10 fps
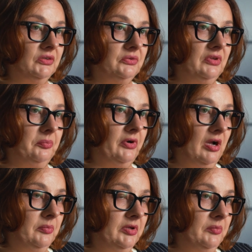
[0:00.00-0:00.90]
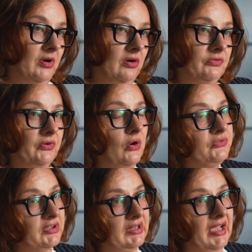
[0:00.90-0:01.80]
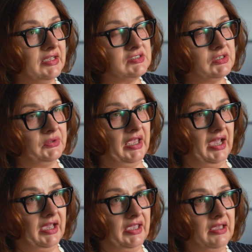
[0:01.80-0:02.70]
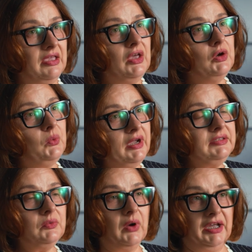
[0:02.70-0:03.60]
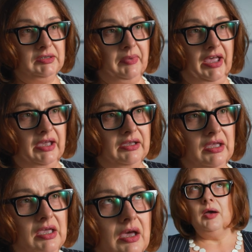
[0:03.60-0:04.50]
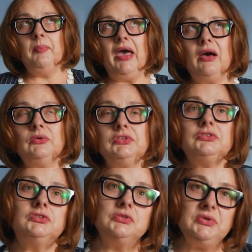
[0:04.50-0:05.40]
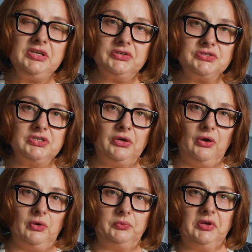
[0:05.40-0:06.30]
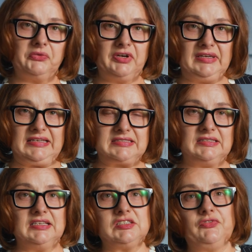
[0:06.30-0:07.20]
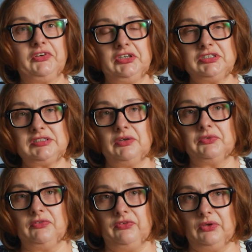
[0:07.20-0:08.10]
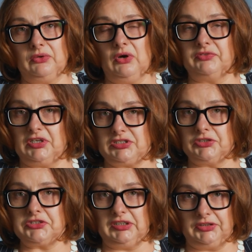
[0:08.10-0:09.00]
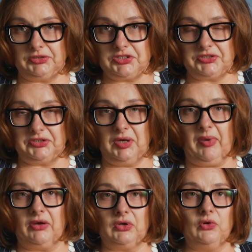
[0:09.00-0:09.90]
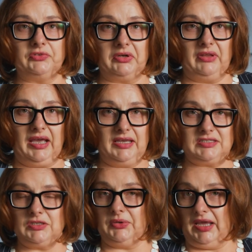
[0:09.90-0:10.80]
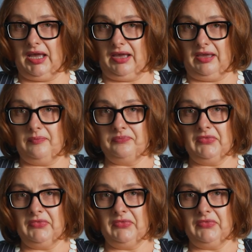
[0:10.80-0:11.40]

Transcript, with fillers: into the problem of over-reliance on AI quite a while back. About two years ago, we released this first review of research literature about over-reliance on AI.